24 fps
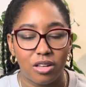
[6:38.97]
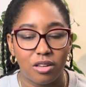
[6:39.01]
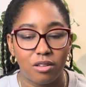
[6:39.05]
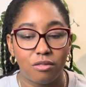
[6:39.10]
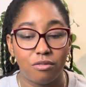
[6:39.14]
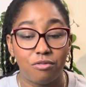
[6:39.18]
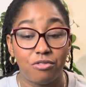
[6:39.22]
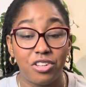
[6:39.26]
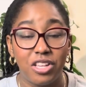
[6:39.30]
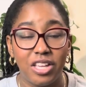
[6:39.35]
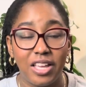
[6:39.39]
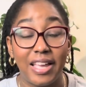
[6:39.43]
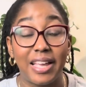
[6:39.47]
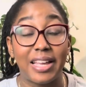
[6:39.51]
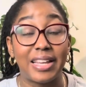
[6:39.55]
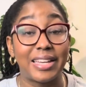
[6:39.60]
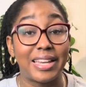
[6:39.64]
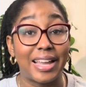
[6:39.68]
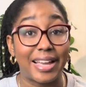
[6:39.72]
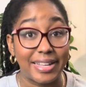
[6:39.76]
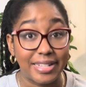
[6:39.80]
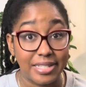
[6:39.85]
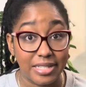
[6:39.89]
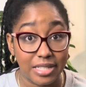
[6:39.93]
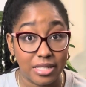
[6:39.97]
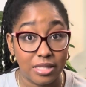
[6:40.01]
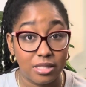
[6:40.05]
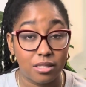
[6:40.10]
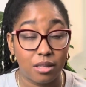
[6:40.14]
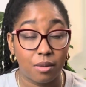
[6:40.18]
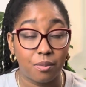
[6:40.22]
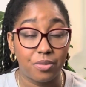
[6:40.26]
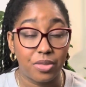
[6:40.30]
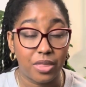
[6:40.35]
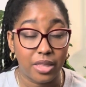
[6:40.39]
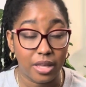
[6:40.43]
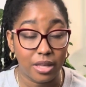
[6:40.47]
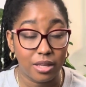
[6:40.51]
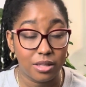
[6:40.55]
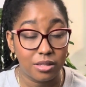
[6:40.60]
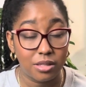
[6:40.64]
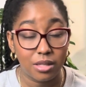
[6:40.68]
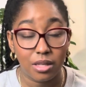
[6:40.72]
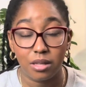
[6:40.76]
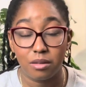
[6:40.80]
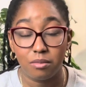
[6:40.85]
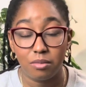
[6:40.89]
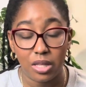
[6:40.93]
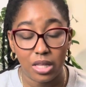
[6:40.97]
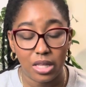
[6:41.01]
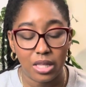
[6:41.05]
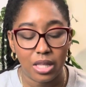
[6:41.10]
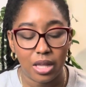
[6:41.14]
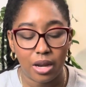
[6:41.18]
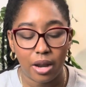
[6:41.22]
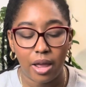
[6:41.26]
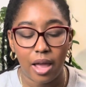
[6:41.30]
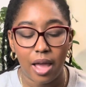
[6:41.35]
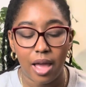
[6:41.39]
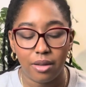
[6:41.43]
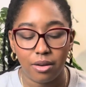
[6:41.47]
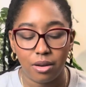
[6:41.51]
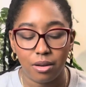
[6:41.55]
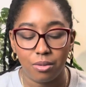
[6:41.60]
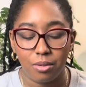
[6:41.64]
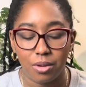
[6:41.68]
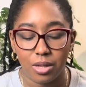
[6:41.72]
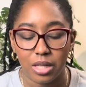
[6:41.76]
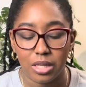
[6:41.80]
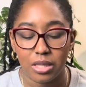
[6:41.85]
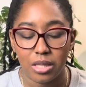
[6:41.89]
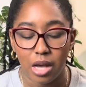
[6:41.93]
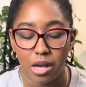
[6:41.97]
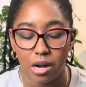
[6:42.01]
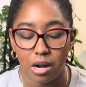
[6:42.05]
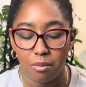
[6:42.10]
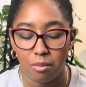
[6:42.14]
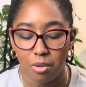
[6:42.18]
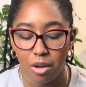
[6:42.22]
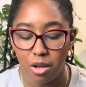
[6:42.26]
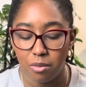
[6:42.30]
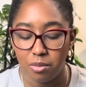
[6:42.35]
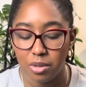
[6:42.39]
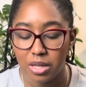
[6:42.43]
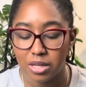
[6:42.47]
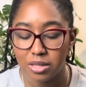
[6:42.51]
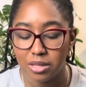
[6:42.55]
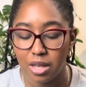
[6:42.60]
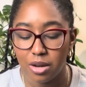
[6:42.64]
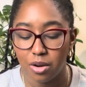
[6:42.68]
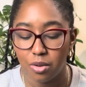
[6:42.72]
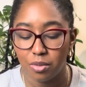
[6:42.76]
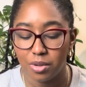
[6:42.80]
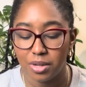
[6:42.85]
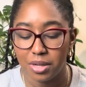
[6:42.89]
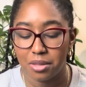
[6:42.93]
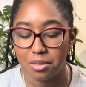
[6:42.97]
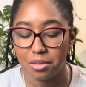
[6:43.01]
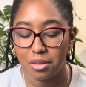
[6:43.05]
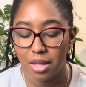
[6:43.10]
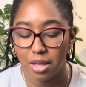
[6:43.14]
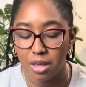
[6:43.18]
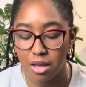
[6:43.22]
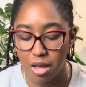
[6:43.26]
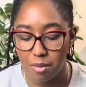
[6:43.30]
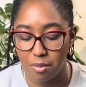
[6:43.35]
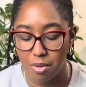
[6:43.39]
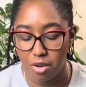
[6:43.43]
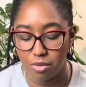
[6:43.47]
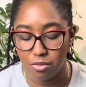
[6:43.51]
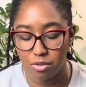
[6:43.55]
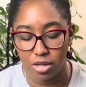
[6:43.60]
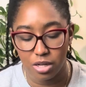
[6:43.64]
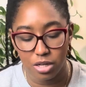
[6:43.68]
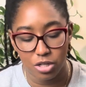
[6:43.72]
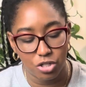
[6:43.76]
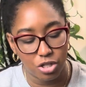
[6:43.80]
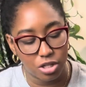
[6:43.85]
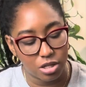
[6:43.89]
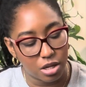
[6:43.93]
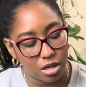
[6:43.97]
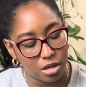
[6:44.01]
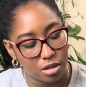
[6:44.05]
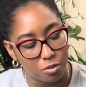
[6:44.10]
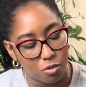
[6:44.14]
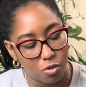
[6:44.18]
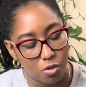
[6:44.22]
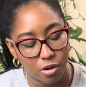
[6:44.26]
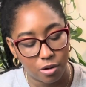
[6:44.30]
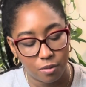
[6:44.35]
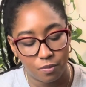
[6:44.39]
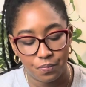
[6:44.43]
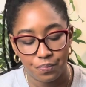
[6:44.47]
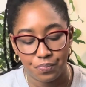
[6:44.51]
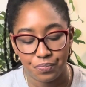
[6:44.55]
reignited some things in me that I hadn't really thought about because I don't really think about religion anymore.